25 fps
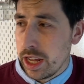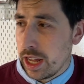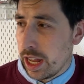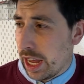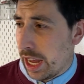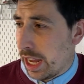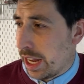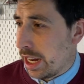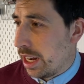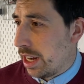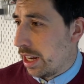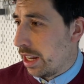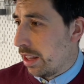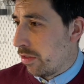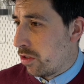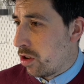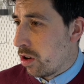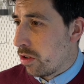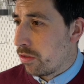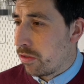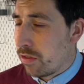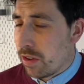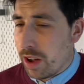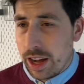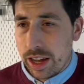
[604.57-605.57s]
And they've
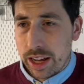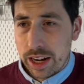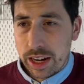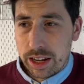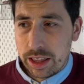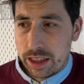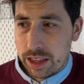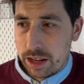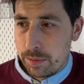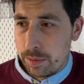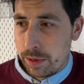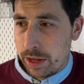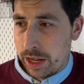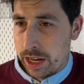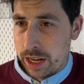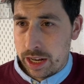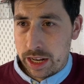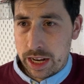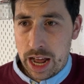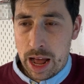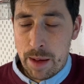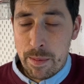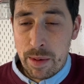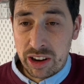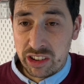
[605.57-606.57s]
got far greater than me. And
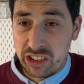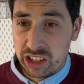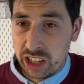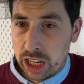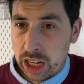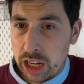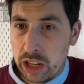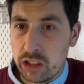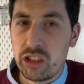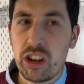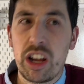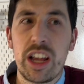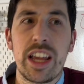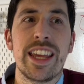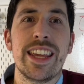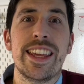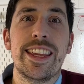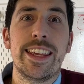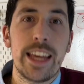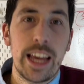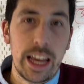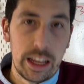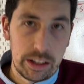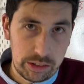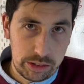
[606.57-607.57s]
am I jealous?
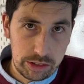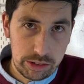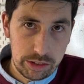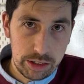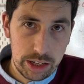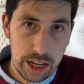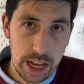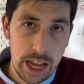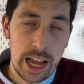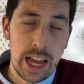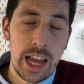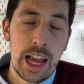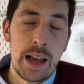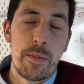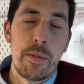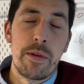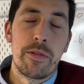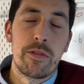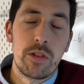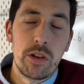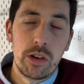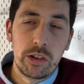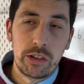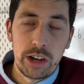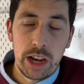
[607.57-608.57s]
Yes, I am. Of
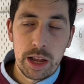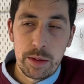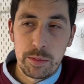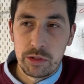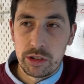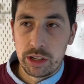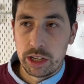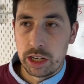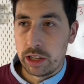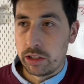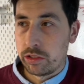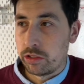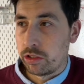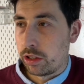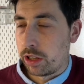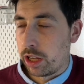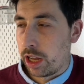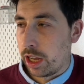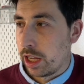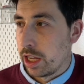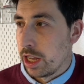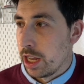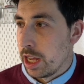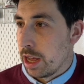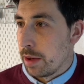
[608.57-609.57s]
course I am jealous, okay?